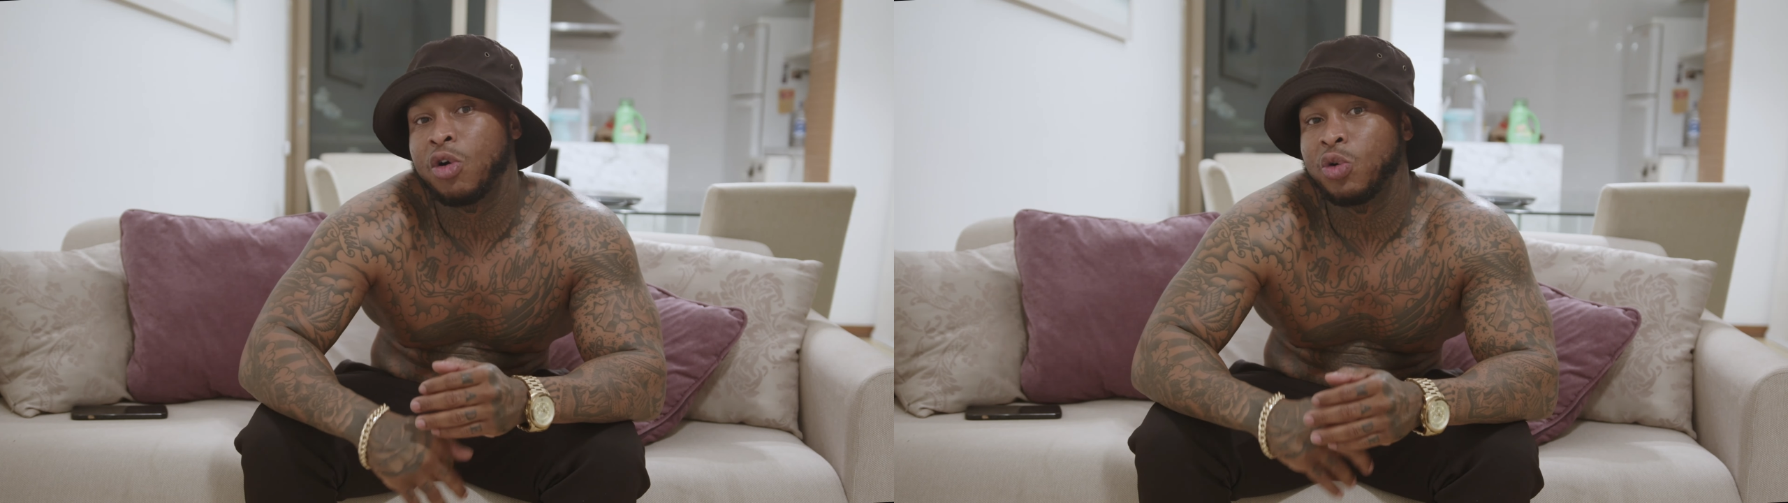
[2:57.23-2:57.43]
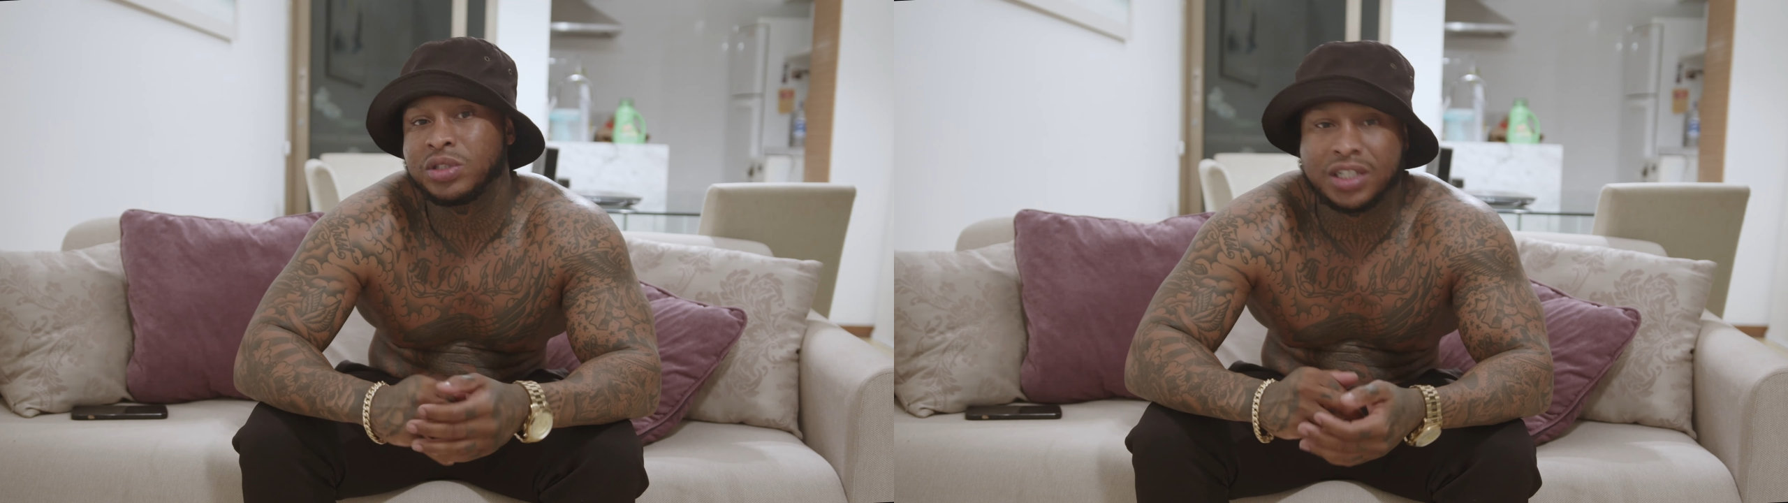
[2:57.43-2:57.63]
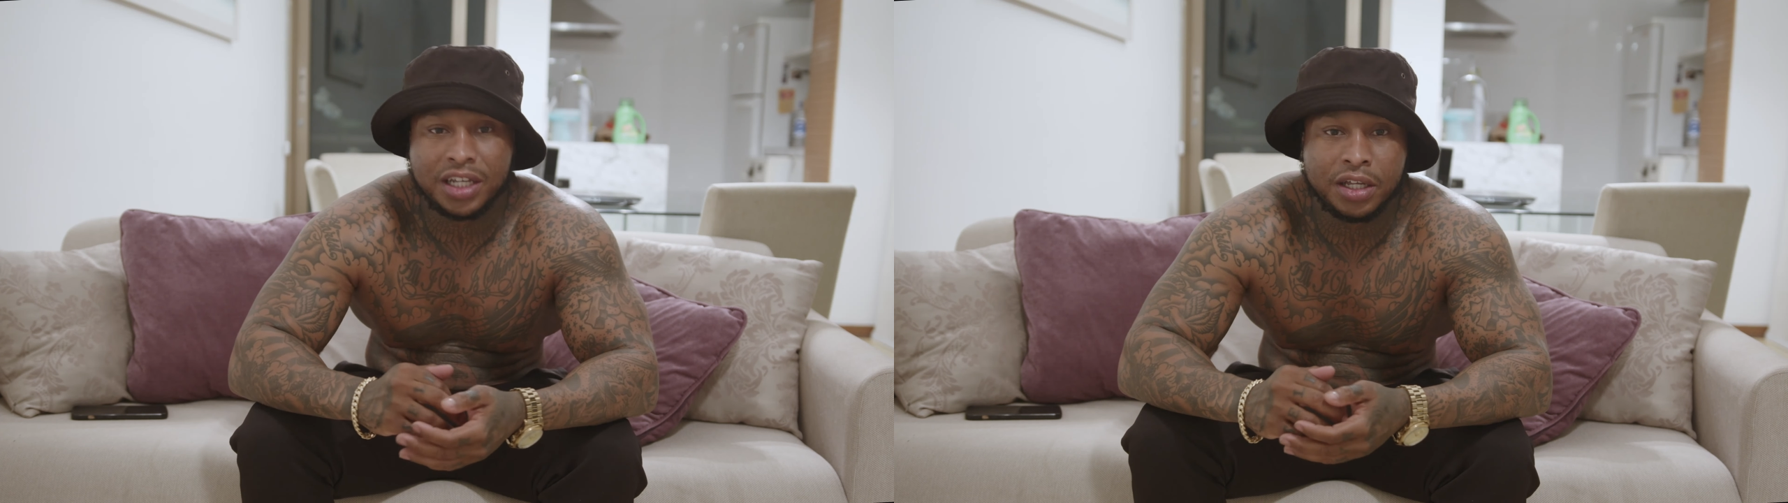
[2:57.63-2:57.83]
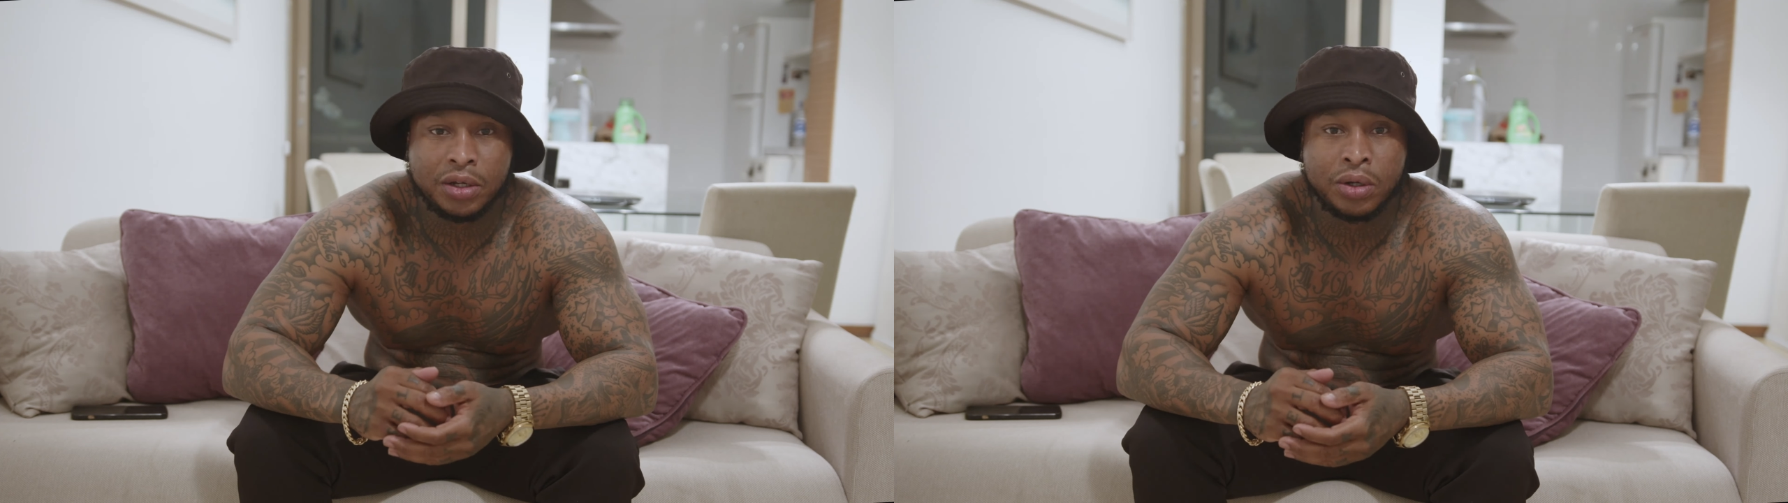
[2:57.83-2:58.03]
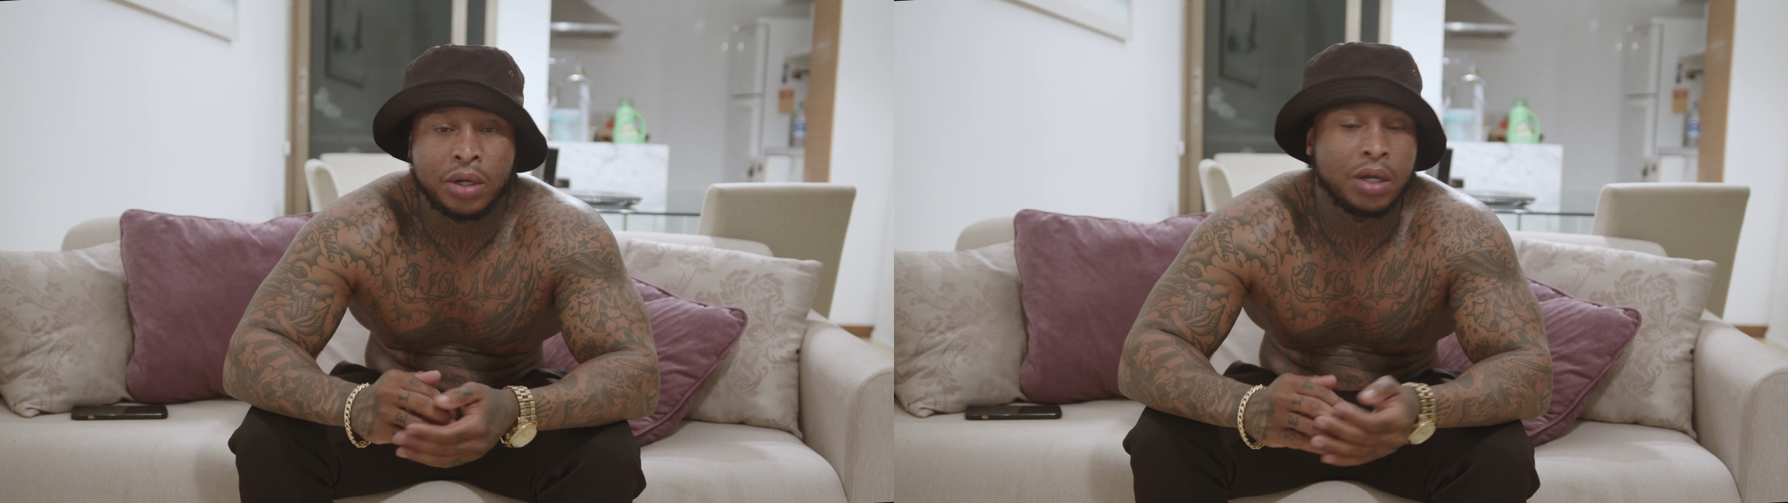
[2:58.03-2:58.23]

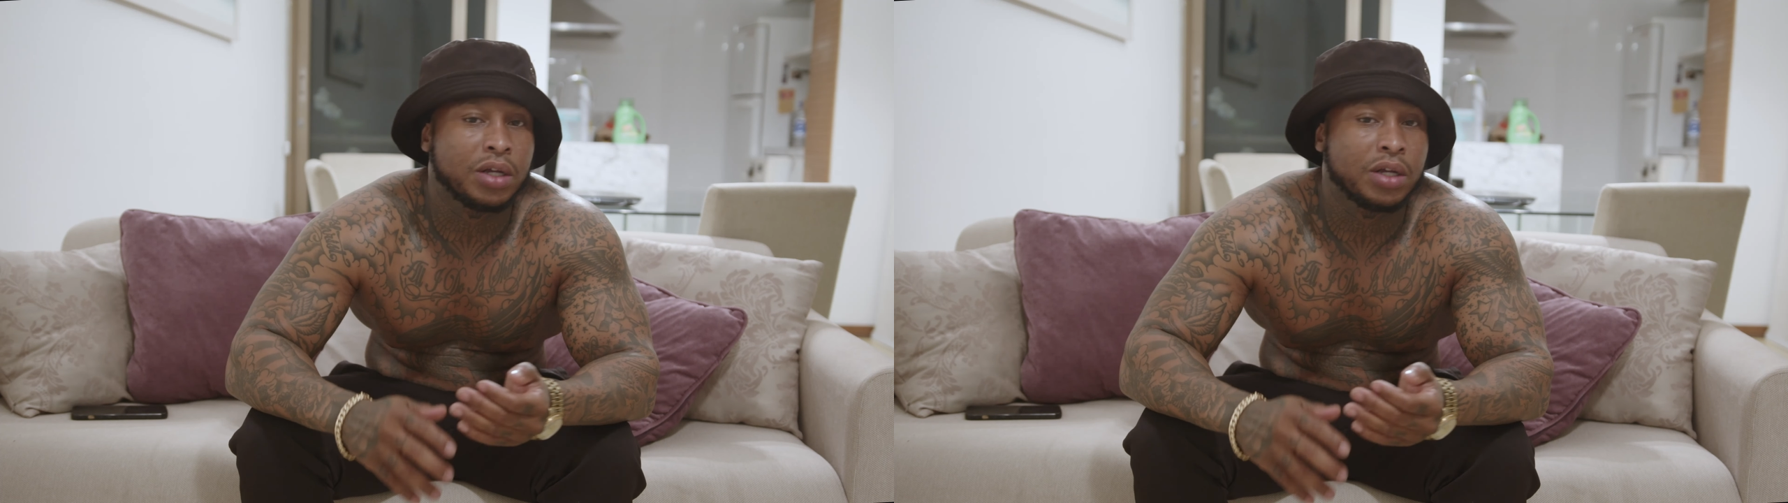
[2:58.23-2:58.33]
hotel.